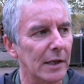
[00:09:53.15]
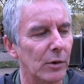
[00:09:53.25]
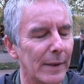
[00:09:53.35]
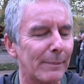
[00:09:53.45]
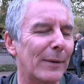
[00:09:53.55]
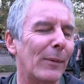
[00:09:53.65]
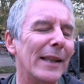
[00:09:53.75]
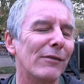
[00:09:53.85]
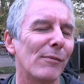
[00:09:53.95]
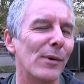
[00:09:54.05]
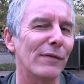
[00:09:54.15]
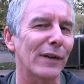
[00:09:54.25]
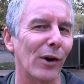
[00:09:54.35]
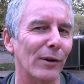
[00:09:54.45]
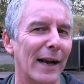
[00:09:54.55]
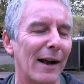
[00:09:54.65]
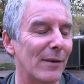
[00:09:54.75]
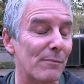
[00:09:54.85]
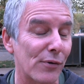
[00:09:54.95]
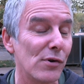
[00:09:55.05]
So when they removed the lockdown,
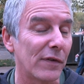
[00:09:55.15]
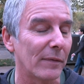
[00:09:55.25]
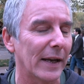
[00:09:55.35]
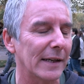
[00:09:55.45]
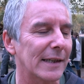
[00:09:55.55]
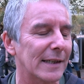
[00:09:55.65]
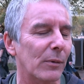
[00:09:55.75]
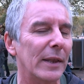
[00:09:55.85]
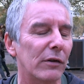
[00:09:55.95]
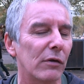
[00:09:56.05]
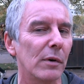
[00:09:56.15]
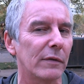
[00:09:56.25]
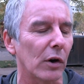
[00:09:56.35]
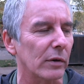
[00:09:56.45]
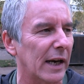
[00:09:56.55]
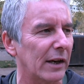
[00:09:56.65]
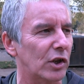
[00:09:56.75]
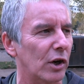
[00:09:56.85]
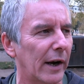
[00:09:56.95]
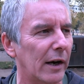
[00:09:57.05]
the proof of this is that when they removed the lockdown in
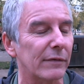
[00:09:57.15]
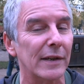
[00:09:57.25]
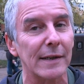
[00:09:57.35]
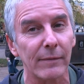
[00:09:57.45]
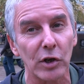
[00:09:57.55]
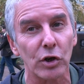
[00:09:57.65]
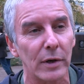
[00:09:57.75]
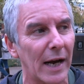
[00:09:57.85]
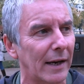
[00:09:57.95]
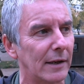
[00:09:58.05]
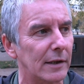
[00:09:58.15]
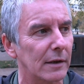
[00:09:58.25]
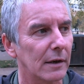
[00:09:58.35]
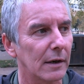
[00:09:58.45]
China after 72 days,